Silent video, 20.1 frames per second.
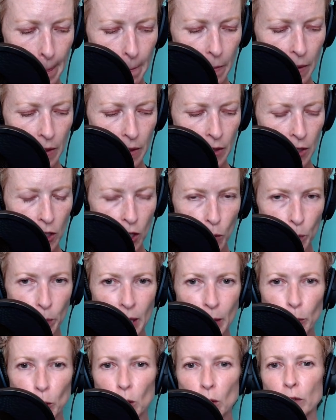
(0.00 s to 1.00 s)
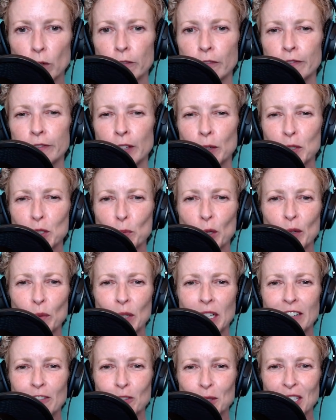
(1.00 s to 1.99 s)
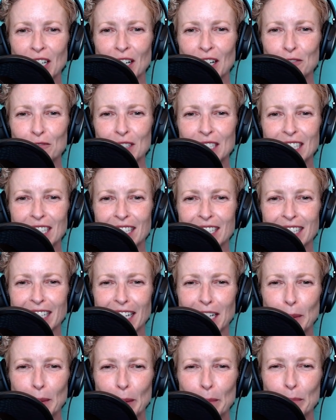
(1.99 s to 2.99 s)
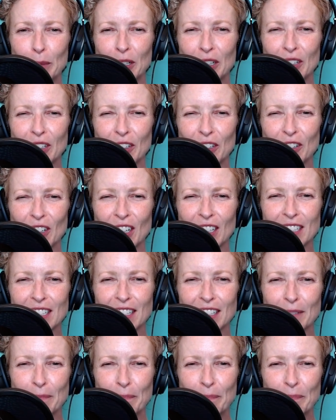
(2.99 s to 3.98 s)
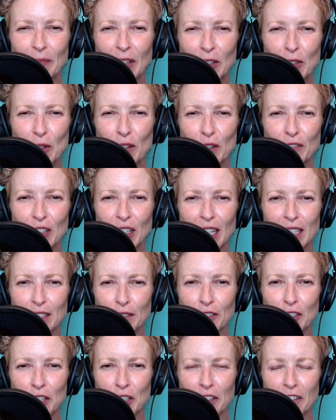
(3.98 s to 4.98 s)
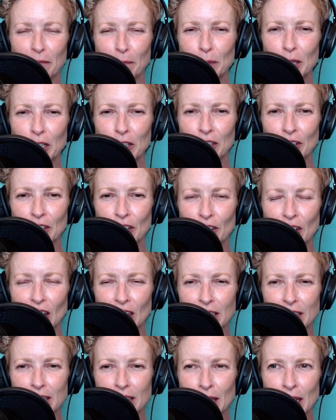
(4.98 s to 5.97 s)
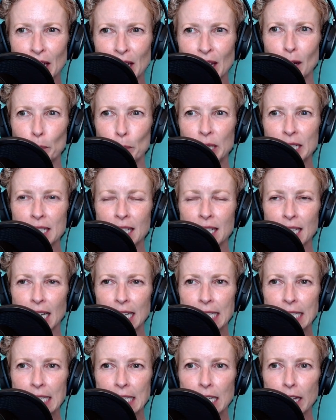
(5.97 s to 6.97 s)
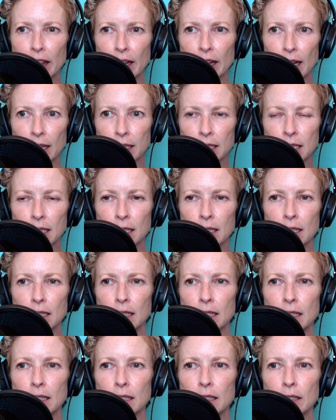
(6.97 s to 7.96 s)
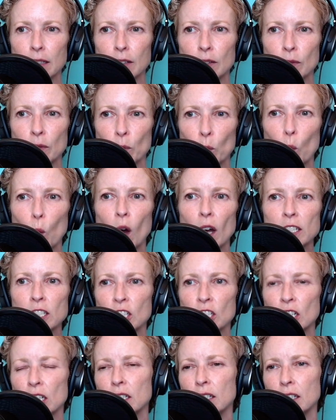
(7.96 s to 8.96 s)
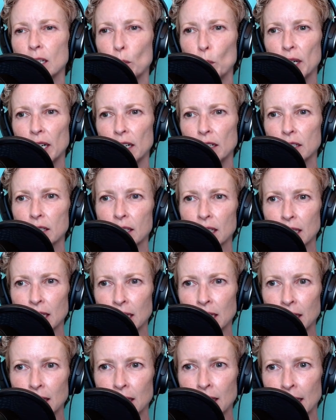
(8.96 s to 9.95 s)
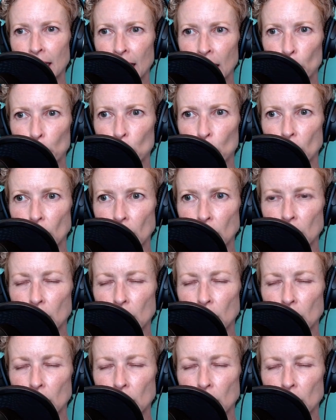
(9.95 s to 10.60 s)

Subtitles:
there was a point when everyone got really excited about mirror neurons. I don't know if you guys have heard of mirror neurons, but it's the idea that watching someone else eat an apple